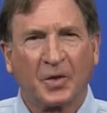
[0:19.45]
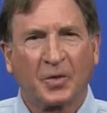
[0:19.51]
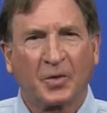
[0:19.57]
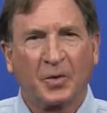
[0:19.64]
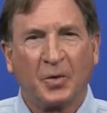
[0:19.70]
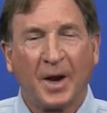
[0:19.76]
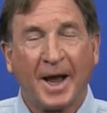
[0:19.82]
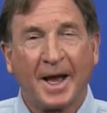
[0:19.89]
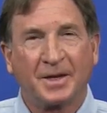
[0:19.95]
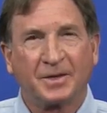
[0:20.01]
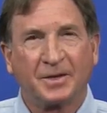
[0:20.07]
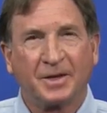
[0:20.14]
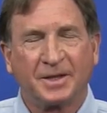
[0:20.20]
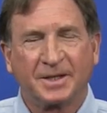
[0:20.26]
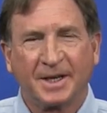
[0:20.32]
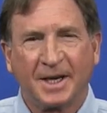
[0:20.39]
through
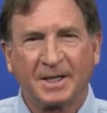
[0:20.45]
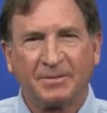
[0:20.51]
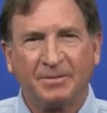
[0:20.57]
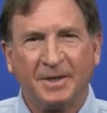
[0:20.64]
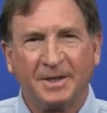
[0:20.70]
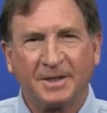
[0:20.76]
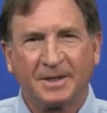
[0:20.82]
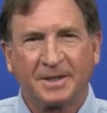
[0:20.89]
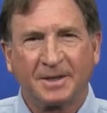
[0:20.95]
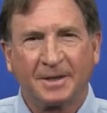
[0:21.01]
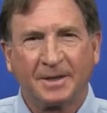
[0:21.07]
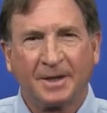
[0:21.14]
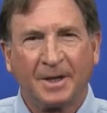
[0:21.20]
hazard assessments,